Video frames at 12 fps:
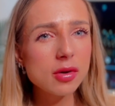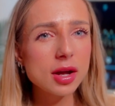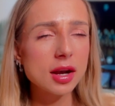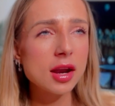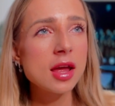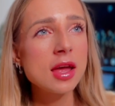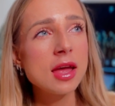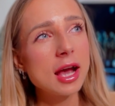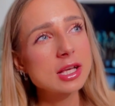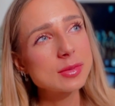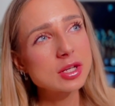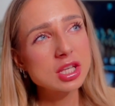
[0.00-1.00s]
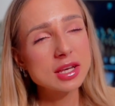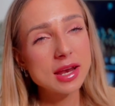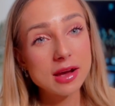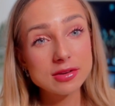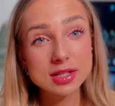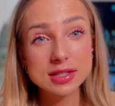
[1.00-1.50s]
And especially
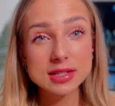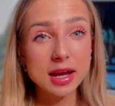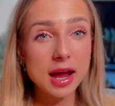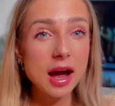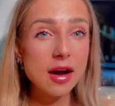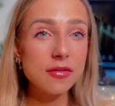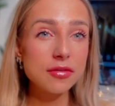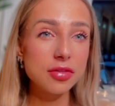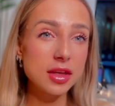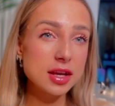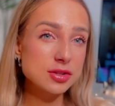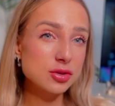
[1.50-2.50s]
now, since I have things